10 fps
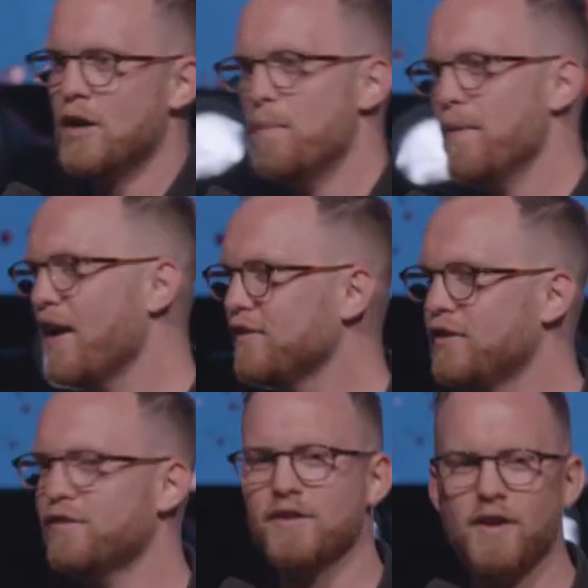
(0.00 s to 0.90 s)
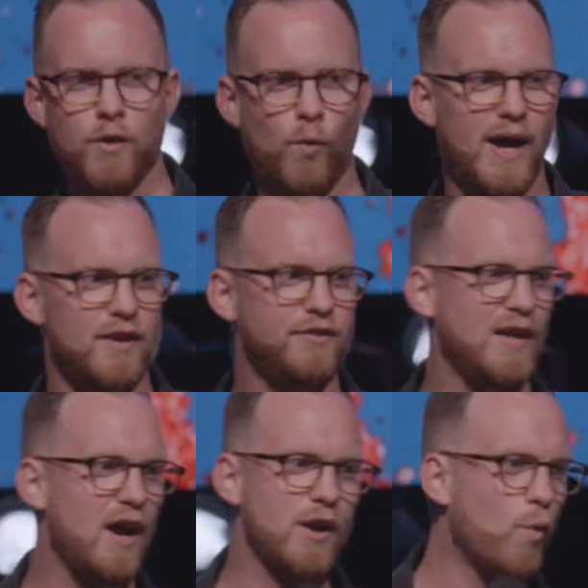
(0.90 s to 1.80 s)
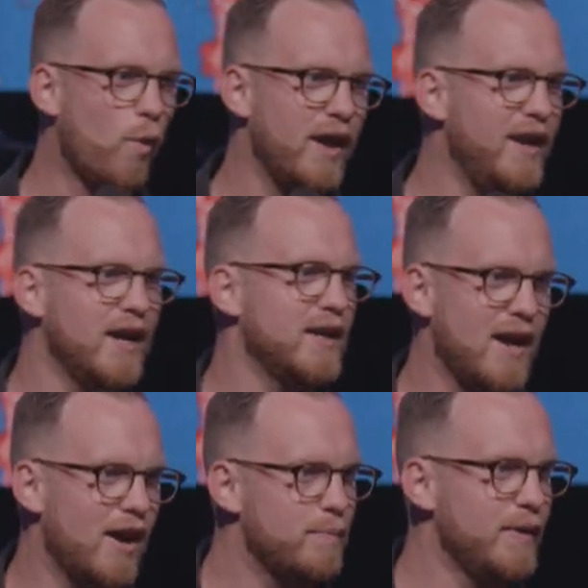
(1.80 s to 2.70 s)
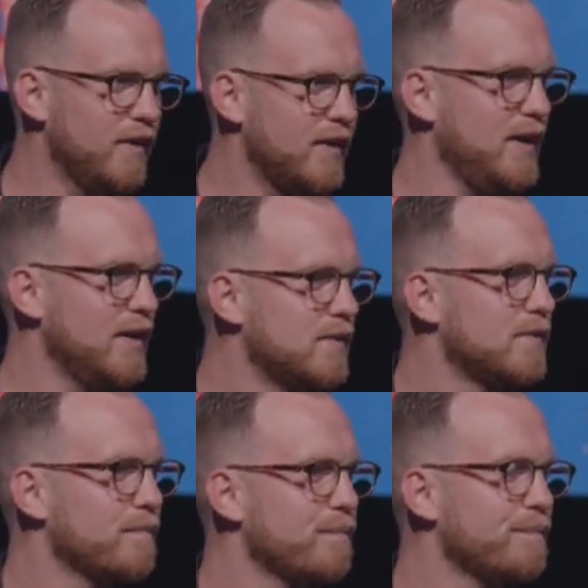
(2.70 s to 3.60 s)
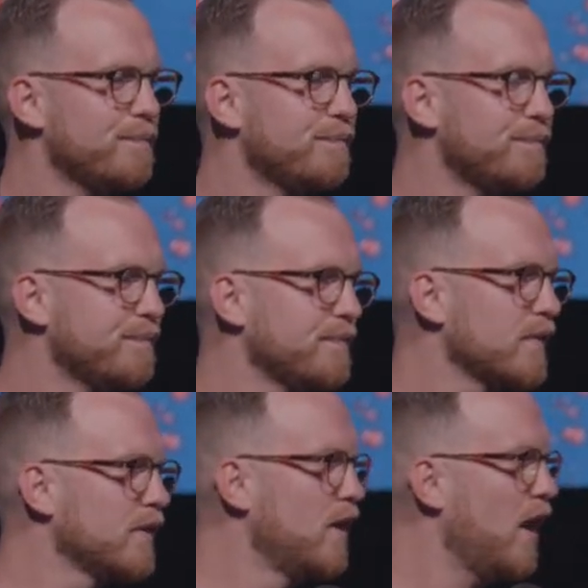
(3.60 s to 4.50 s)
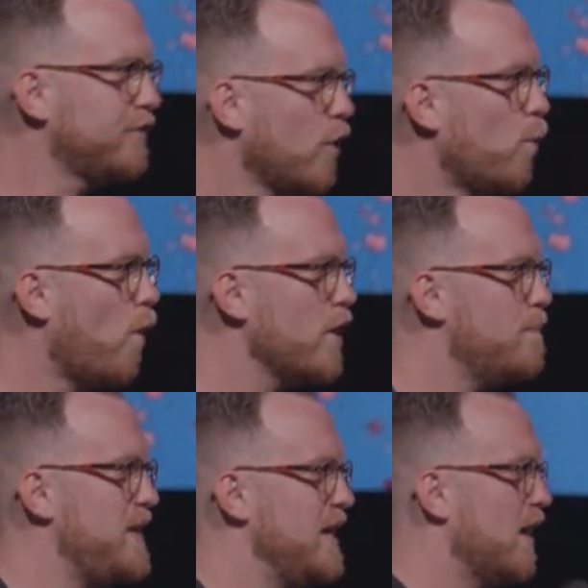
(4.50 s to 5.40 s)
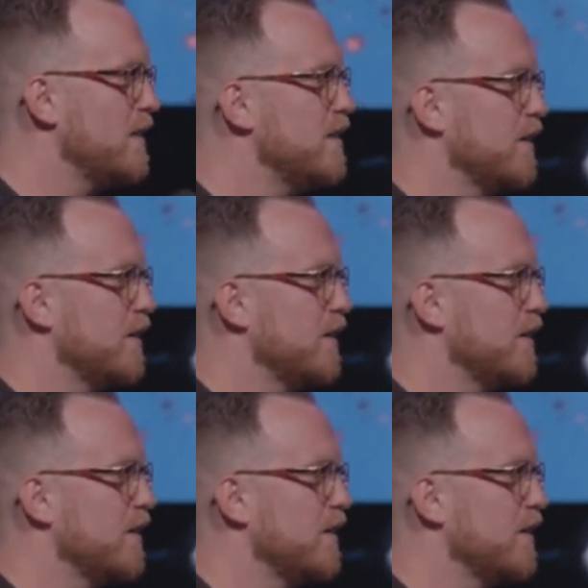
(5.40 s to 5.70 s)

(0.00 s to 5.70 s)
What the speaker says: But that's just another way to say I don't want any accountability. I don't want to be under